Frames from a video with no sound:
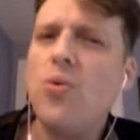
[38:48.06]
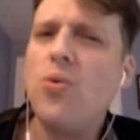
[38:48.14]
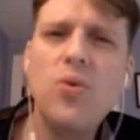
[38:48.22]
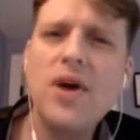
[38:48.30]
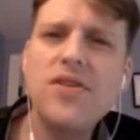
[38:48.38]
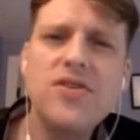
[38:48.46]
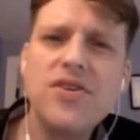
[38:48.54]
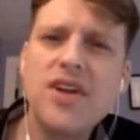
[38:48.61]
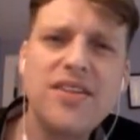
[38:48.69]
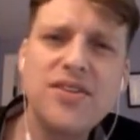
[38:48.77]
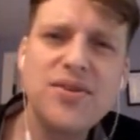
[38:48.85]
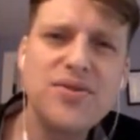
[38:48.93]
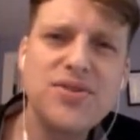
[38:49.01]
whether or
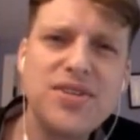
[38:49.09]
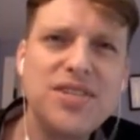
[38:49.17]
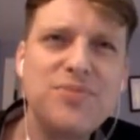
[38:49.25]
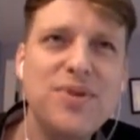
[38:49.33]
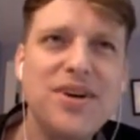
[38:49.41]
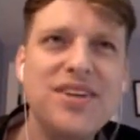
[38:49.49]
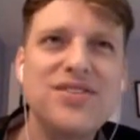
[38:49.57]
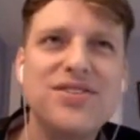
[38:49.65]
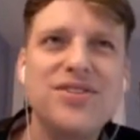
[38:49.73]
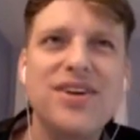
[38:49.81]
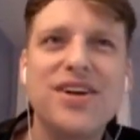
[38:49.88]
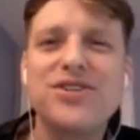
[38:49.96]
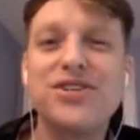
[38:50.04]
not those experiences
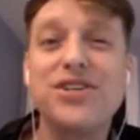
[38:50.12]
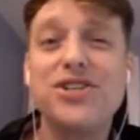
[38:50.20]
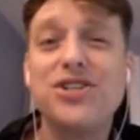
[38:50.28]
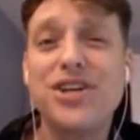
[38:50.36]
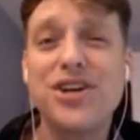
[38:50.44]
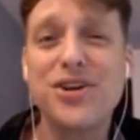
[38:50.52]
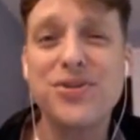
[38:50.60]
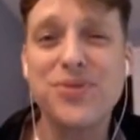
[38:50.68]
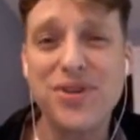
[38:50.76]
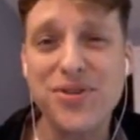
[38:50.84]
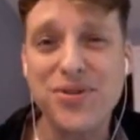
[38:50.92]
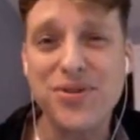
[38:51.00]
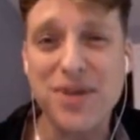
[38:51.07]
are actually shared with
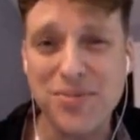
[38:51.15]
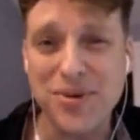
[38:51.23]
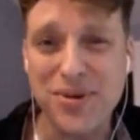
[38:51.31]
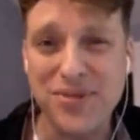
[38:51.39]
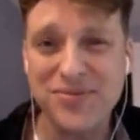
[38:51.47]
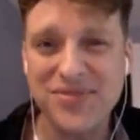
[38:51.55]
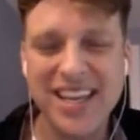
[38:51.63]
other people.